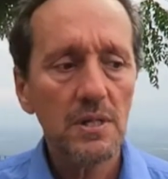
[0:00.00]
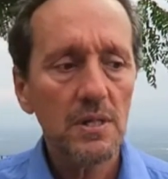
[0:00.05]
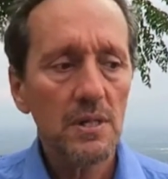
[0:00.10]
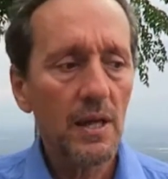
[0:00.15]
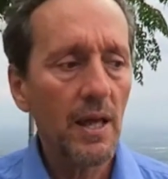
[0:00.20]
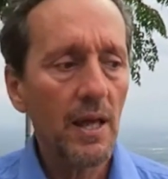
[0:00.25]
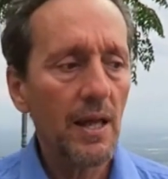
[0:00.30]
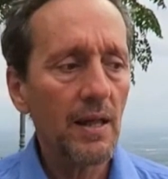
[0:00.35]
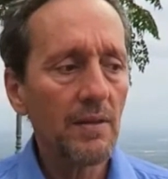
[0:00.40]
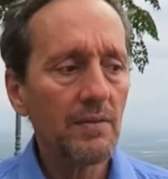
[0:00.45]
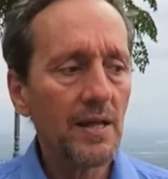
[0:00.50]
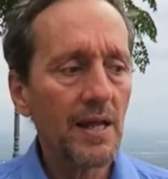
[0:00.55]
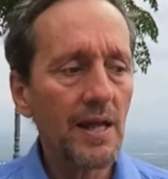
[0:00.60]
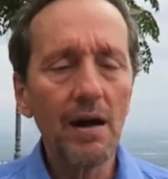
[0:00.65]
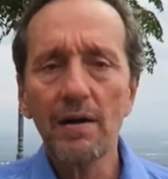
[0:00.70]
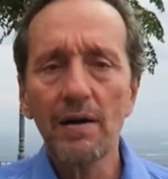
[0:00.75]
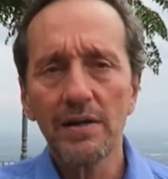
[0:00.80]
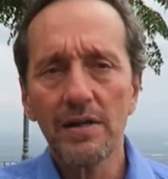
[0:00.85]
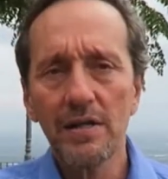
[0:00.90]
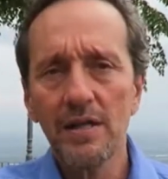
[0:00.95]
and they
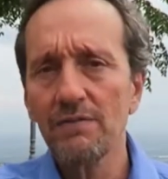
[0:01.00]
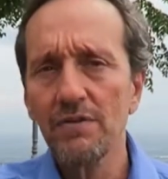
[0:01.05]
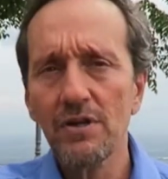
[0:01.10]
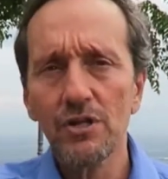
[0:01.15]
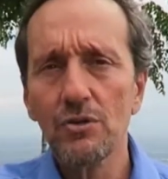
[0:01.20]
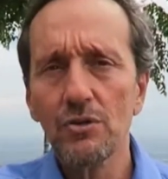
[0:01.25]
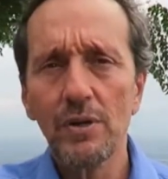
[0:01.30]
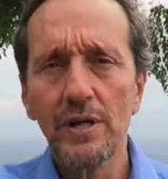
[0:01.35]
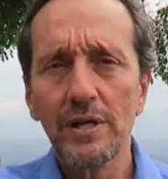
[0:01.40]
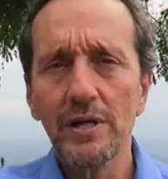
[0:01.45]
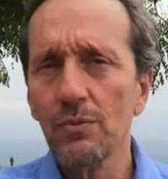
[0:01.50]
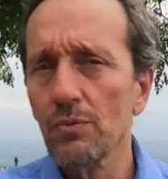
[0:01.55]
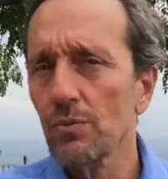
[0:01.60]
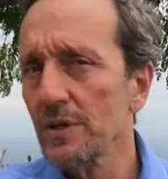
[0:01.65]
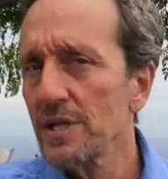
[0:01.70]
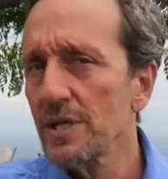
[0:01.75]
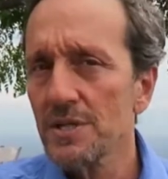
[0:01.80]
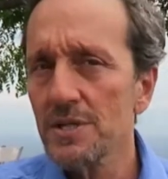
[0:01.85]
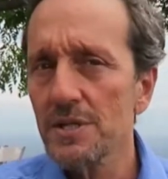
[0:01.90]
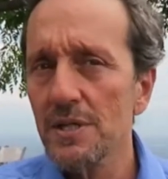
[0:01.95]
aren't giving you any
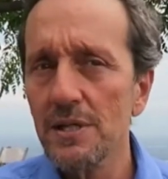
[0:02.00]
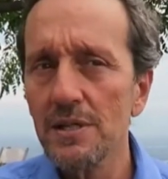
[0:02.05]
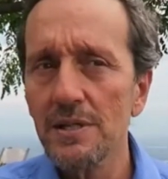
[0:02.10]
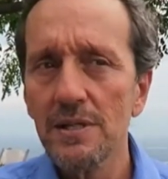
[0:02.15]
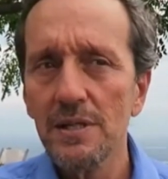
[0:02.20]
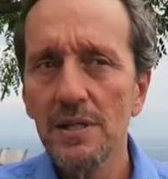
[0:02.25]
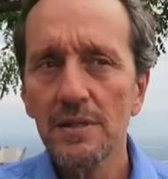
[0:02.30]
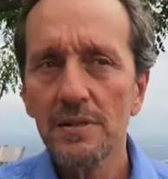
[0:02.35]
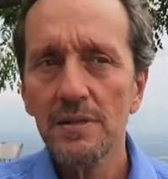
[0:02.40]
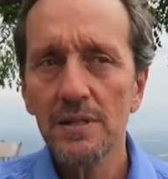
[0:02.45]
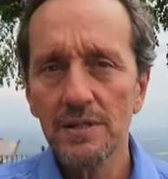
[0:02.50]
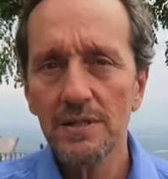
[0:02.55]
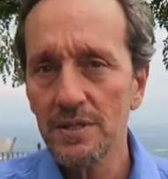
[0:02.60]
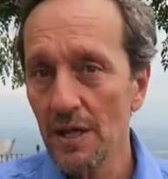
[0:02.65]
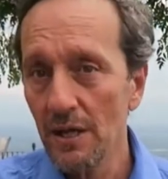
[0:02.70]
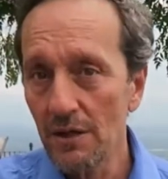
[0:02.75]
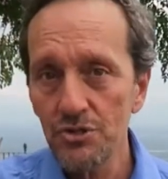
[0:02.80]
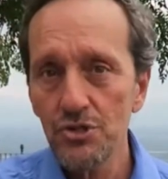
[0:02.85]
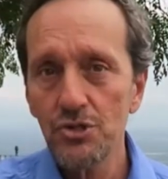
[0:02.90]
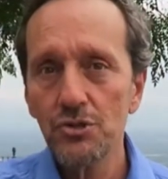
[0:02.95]
reason that
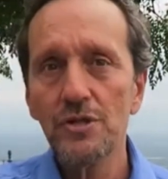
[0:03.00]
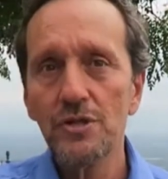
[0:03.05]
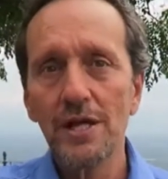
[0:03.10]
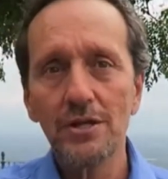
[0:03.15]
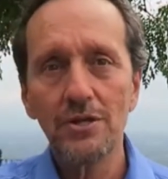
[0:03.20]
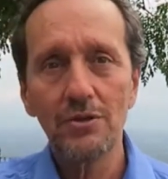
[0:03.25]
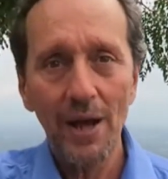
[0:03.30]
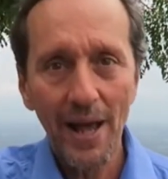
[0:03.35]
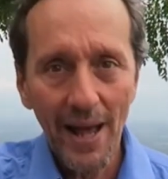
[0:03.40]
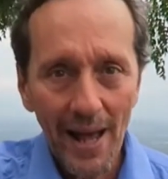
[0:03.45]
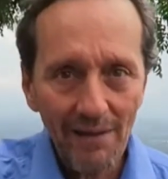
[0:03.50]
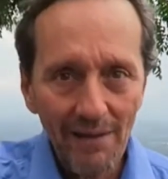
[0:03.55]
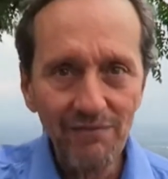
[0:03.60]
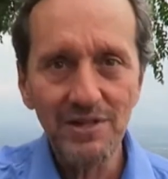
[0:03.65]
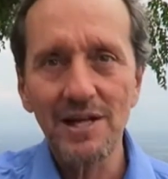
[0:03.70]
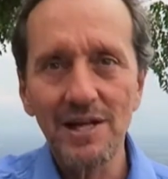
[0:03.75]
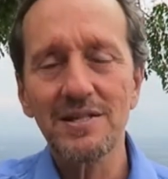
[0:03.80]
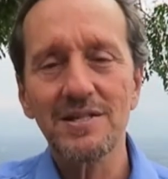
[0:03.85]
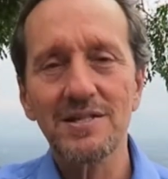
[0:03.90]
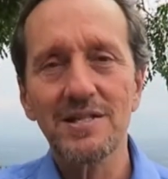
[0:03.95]
tells you that you have
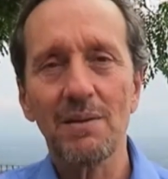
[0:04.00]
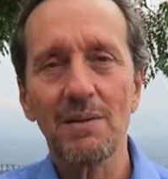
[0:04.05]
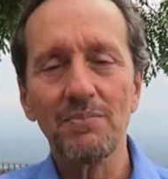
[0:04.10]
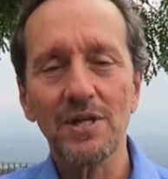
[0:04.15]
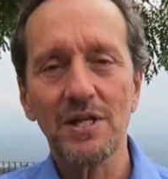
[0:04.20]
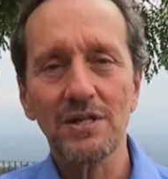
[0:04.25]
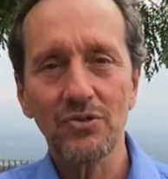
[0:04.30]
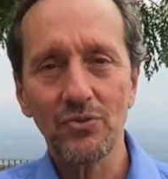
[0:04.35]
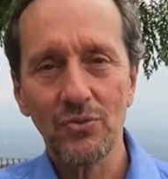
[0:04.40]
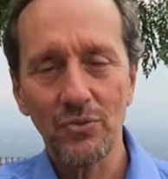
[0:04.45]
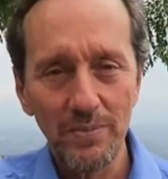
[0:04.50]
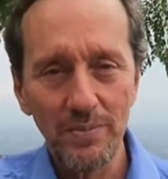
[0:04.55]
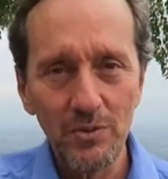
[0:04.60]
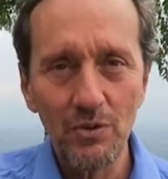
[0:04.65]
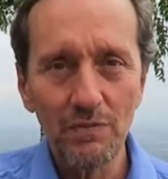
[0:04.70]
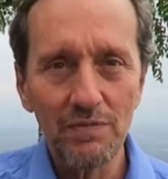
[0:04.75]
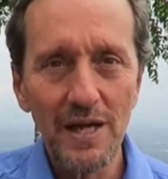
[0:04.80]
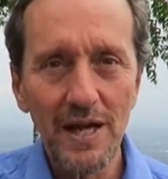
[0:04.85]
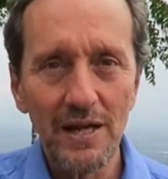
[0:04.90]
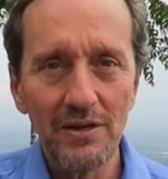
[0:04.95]
done something to
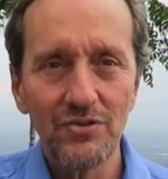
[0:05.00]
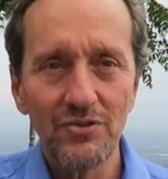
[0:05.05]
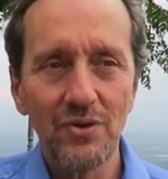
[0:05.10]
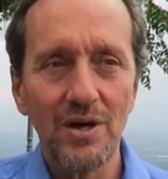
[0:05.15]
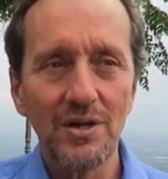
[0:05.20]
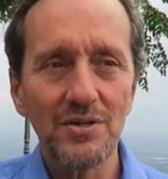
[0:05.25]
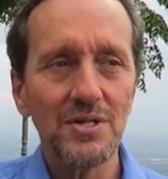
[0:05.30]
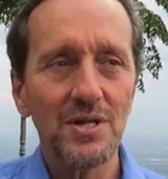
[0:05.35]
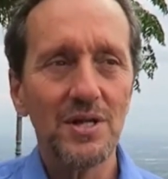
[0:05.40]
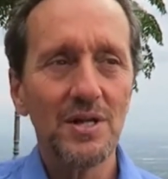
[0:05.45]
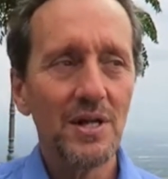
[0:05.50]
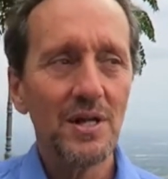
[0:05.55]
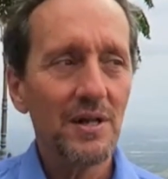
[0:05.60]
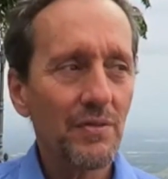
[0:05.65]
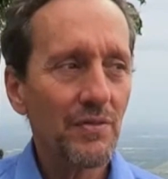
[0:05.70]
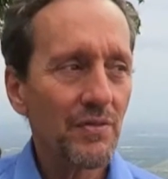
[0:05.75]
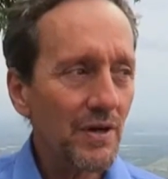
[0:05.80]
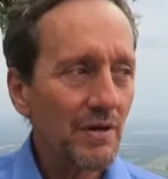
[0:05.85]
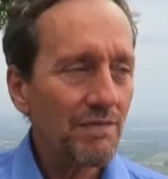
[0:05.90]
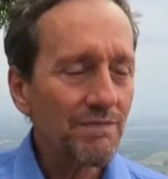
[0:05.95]
remove that trust.
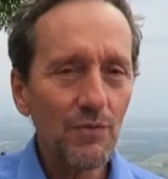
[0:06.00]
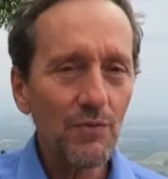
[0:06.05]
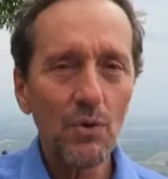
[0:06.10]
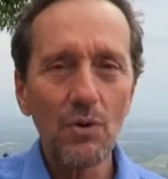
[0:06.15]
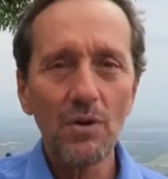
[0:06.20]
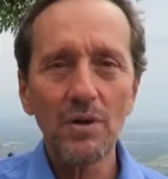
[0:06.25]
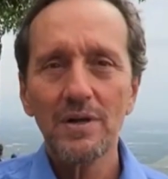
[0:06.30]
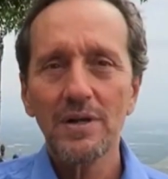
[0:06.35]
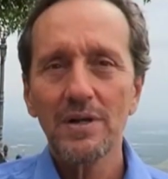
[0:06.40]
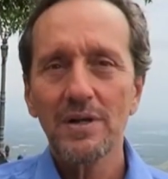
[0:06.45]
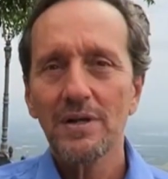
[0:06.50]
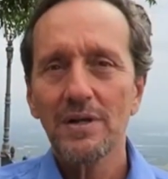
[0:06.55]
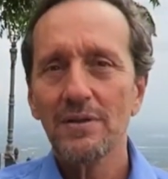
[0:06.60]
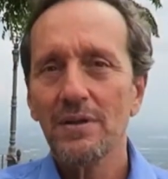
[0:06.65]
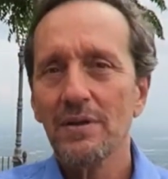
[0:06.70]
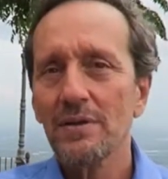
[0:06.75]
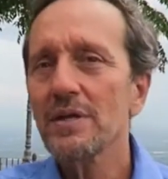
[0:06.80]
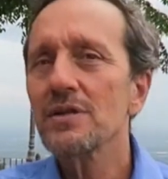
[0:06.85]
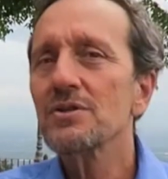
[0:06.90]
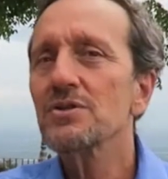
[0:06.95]
Therefore,
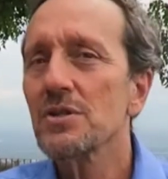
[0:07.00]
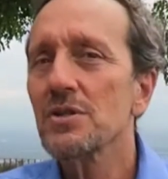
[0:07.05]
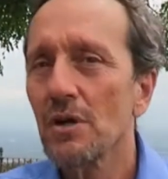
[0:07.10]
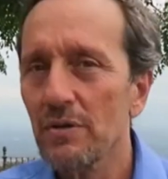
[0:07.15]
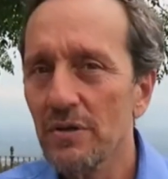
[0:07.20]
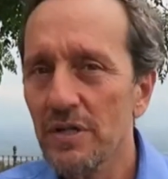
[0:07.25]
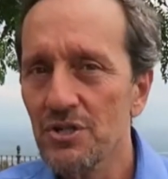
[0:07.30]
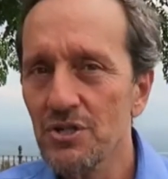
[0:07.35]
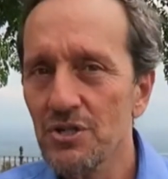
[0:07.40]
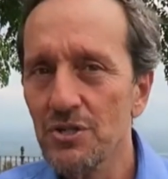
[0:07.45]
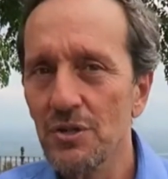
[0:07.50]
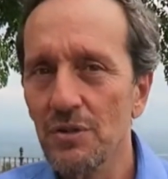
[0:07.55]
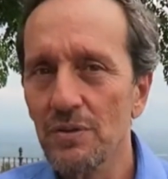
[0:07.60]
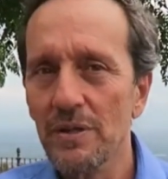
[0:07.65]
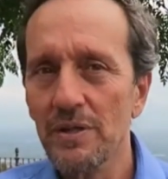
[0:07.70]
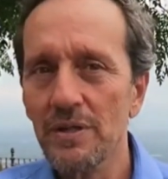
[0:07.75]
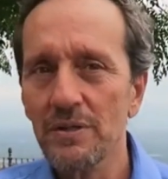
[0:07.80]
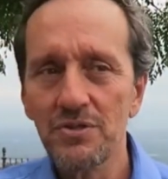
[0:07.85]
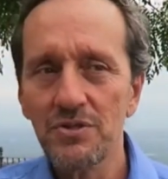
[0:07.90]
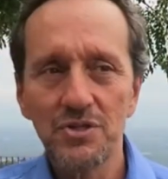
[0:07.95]
there is no issue.
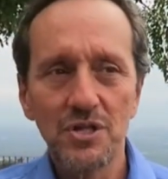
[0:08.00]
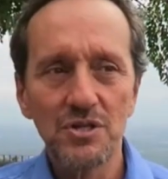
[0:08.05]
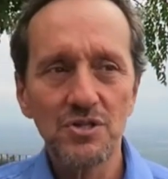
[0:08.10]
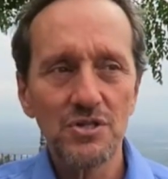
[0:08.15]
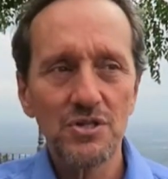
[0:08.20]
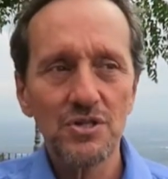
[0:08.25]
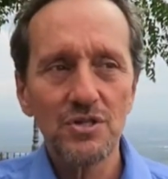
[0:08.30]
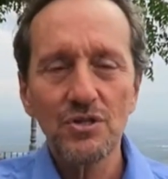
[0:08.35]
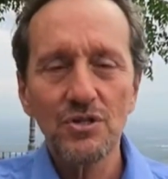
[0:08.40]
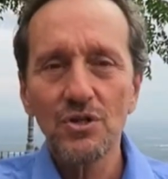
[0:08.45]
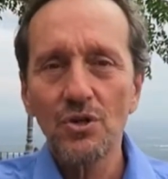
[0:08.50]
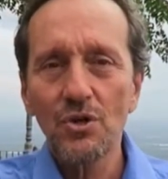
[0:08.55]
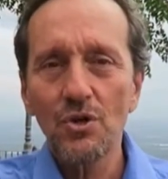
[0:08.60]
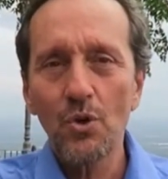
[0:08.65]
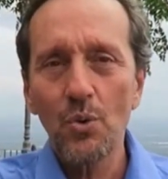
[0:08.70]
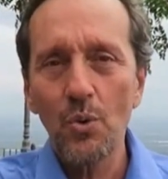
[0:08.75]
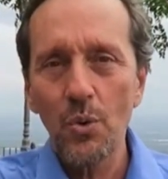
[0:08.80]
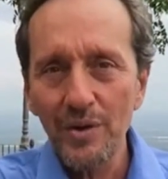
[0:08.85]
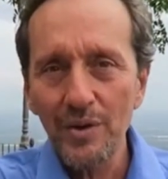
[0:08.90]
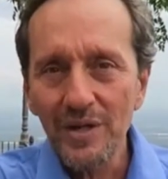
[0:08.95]
It's just
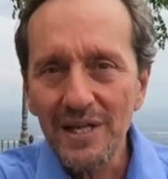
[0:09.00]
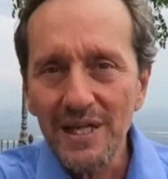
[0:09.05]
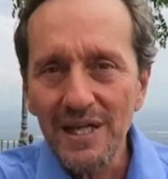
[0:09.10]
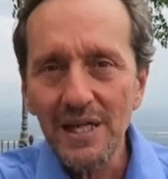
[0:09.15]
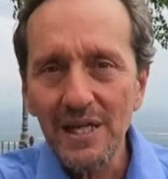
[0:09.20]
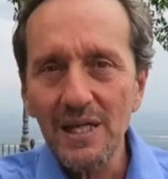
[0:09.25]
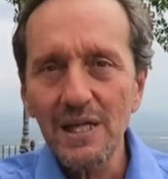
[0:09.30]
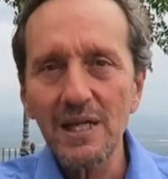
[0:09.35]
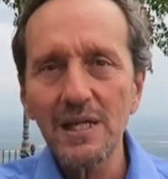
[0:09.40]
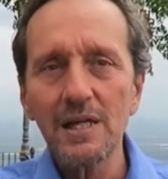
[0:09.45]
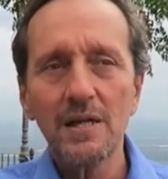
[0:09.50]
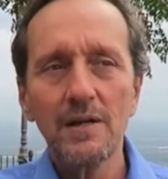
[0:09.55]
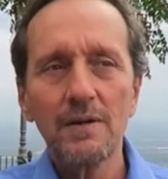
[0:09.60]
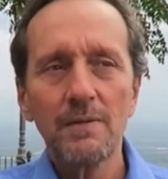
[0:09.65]
quirky